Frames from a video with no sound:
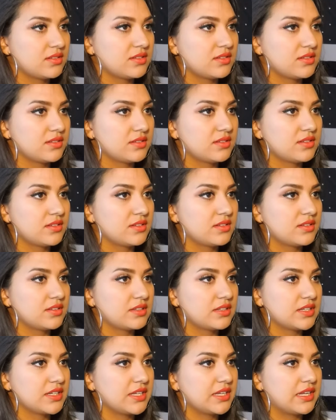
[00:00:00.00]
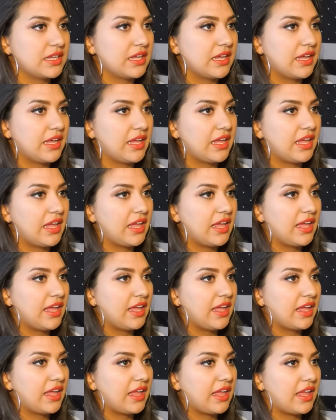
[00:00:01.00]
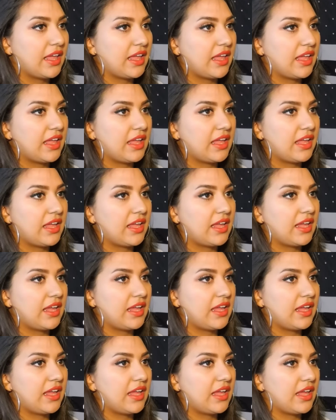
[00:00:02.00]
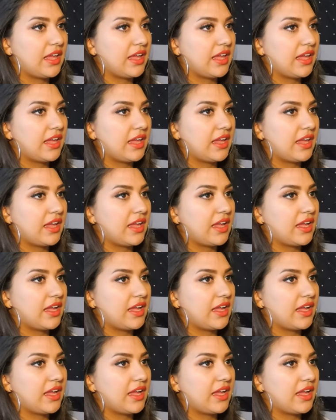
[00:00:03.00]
Nothing is said.